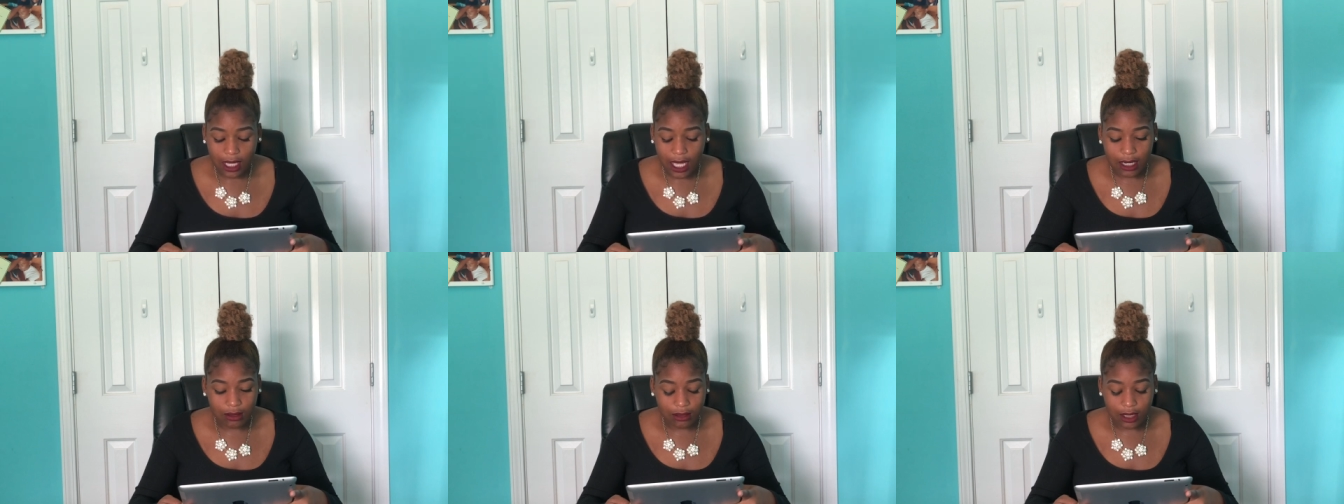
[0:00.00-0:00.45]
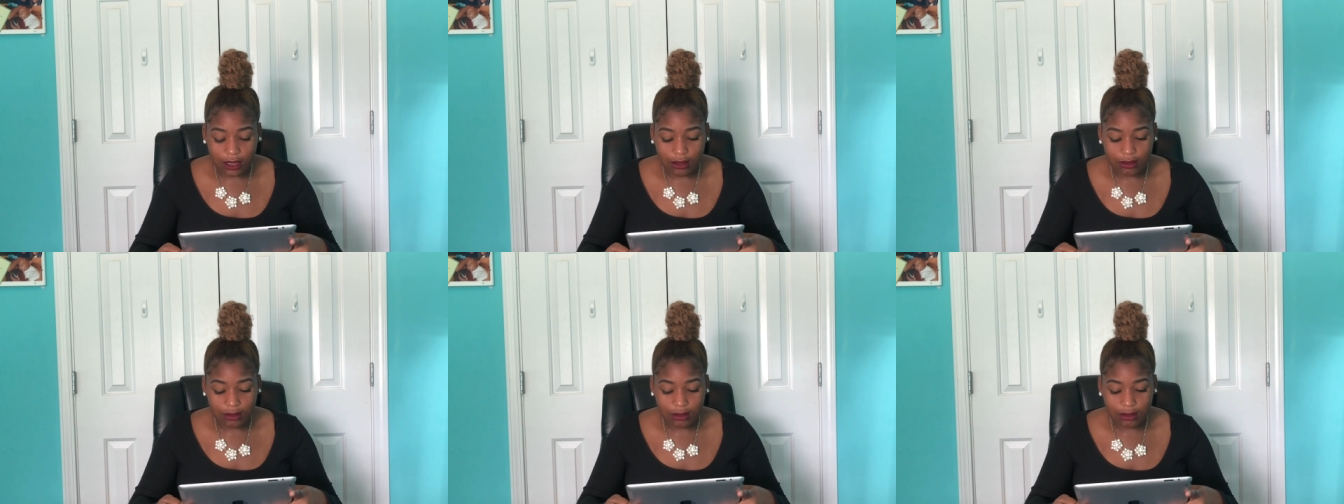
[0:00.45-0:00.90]
I don't
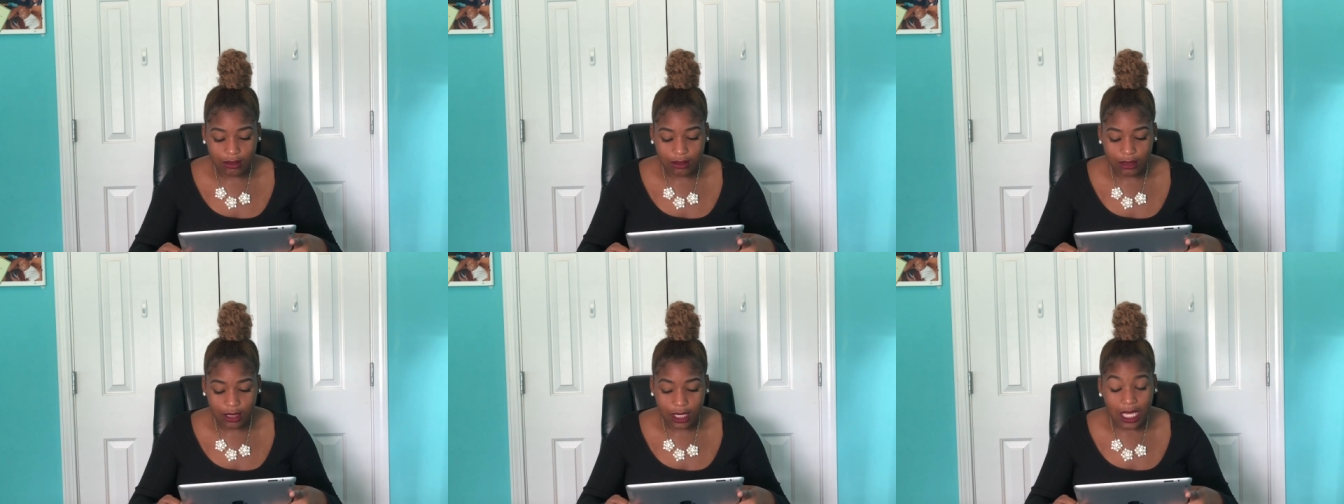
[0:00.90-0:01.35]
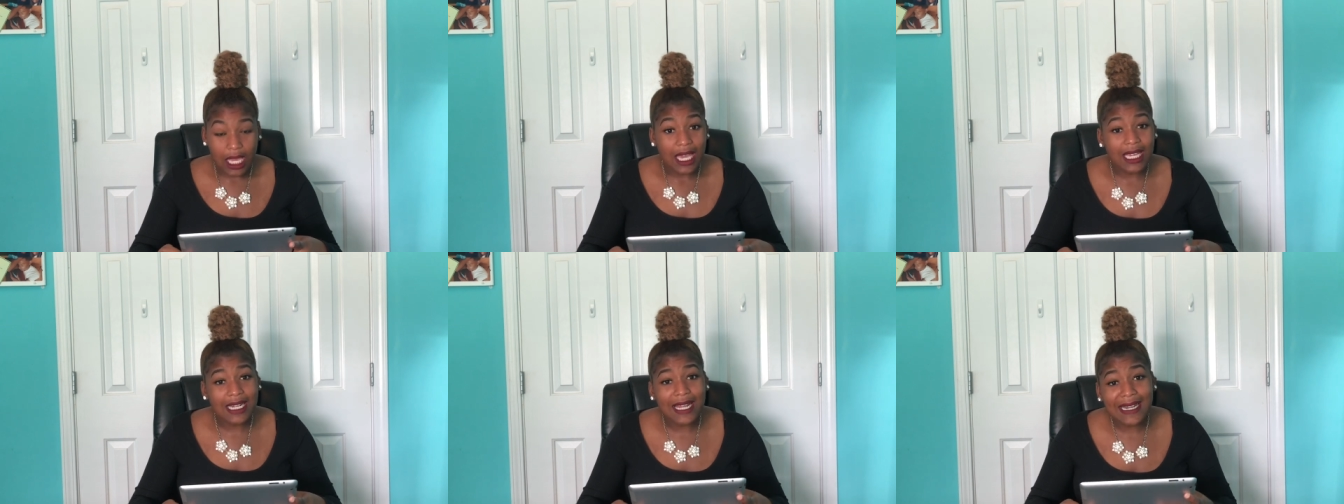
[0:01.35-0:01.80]
know.
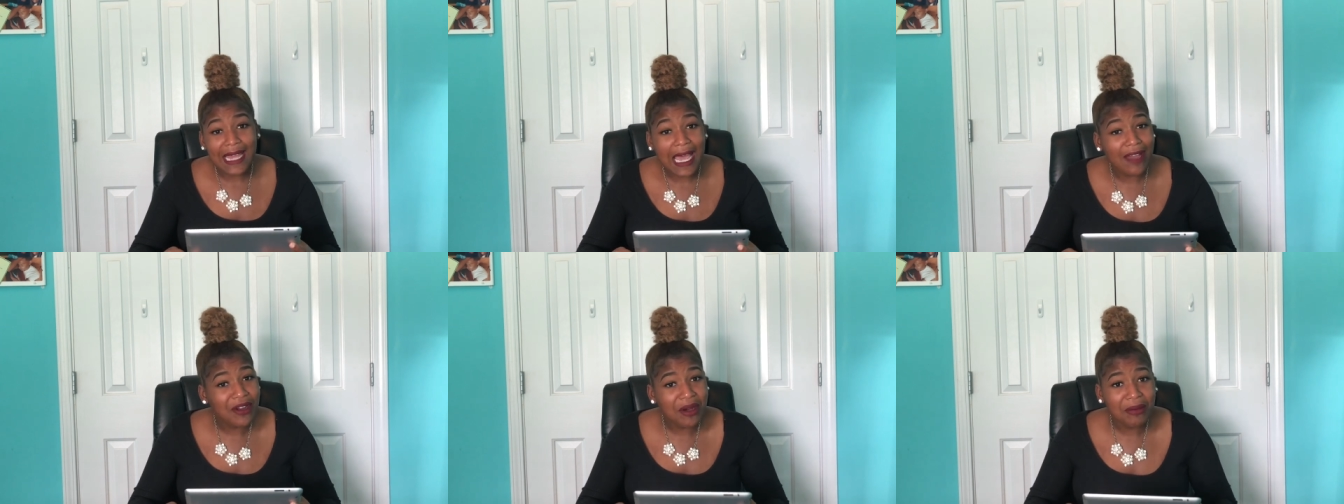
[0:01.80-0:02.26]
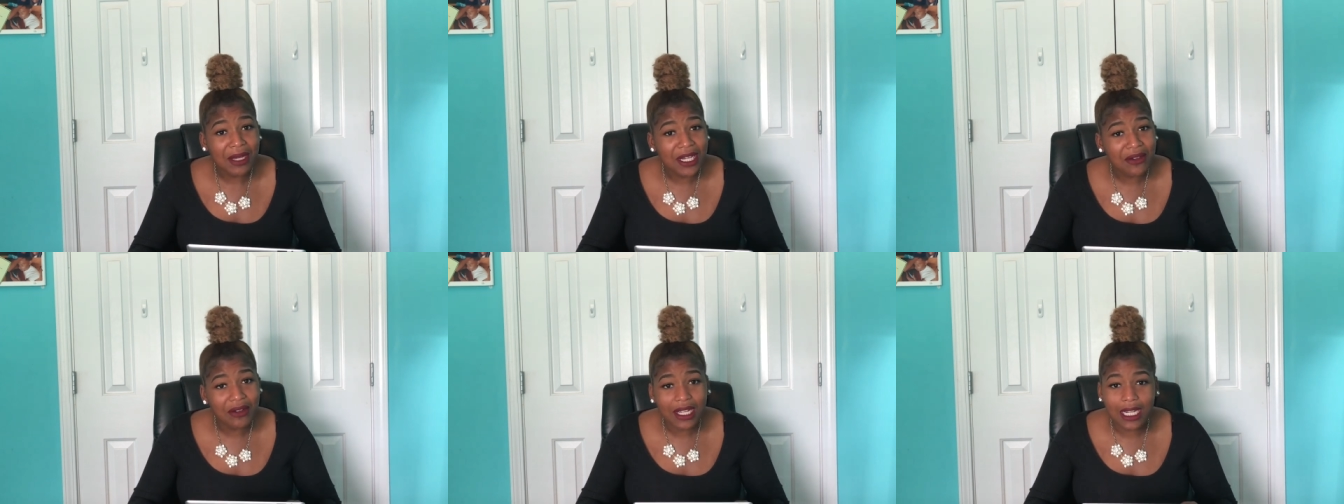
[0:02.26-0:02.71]
And I didn't have no
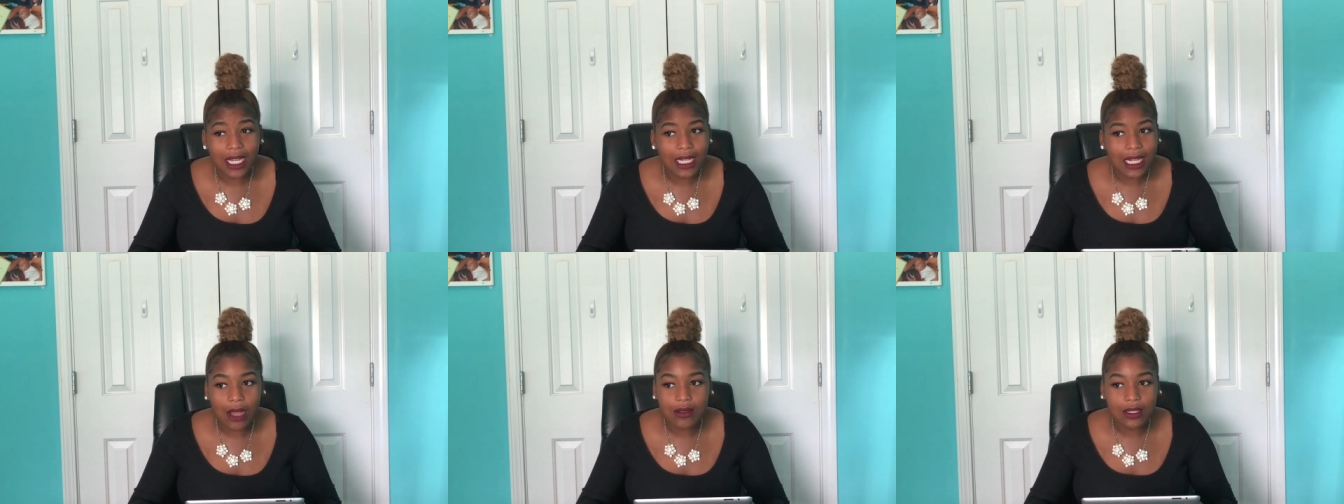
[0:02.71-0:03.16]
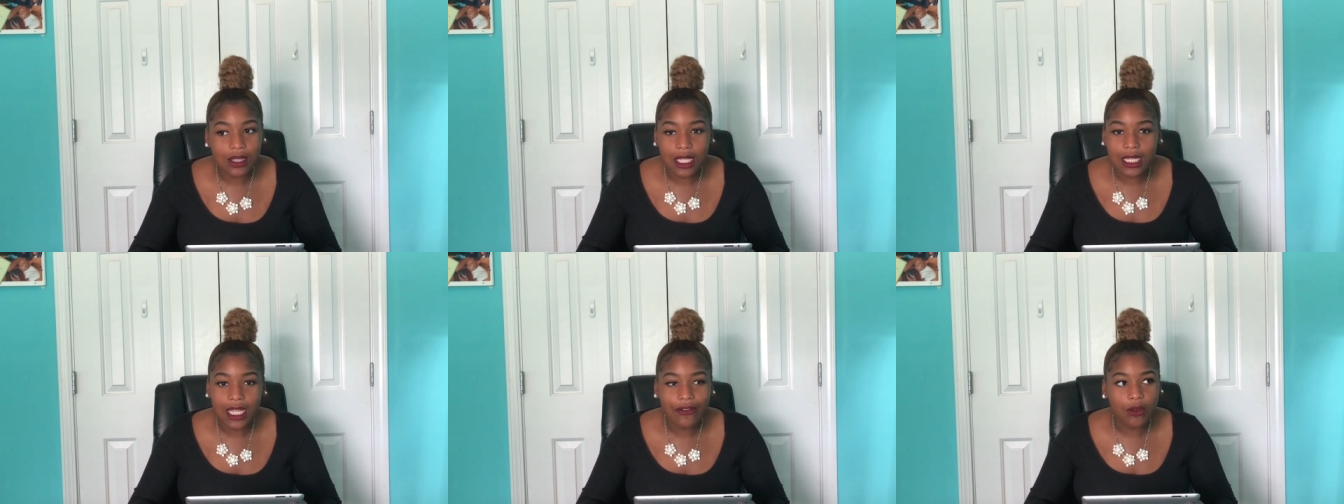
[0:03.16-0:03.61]
money ready, honey. I was
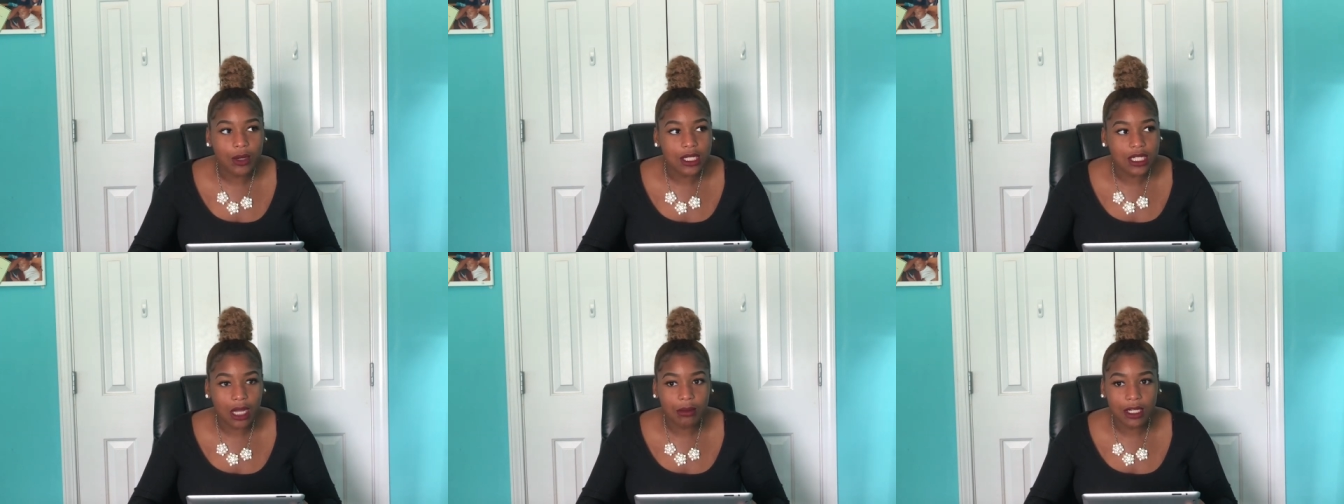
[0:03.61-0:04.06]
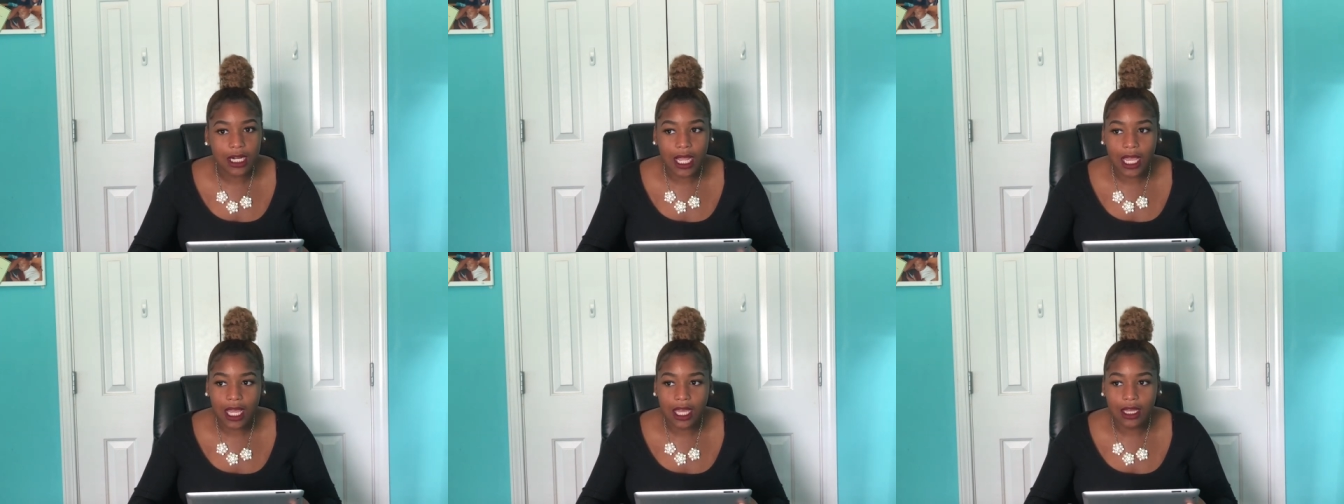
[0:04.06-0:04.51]
only 11. What job did
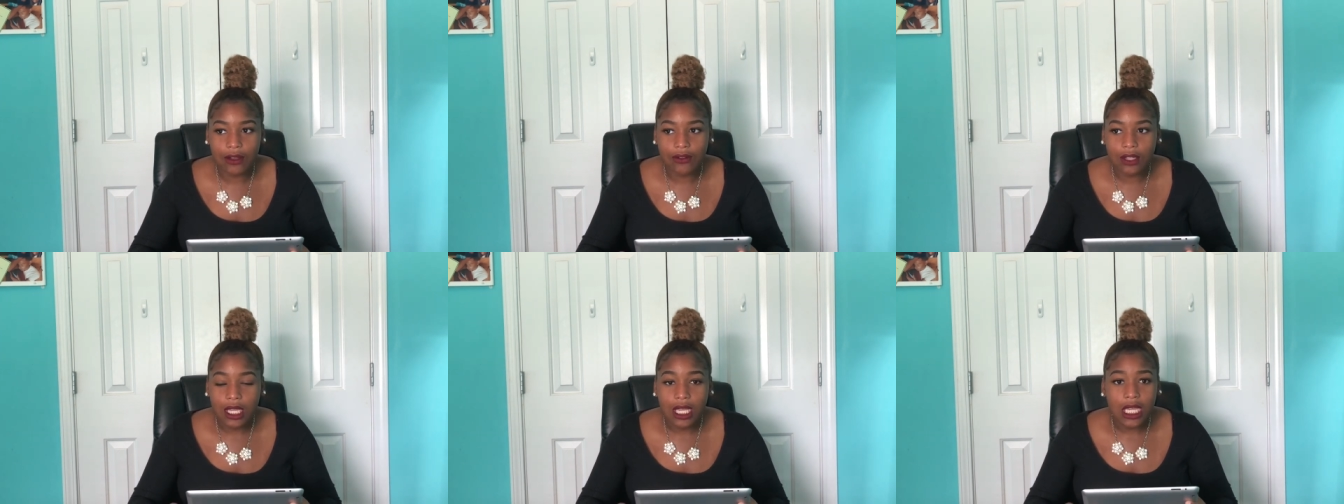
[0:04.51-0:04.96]
I have?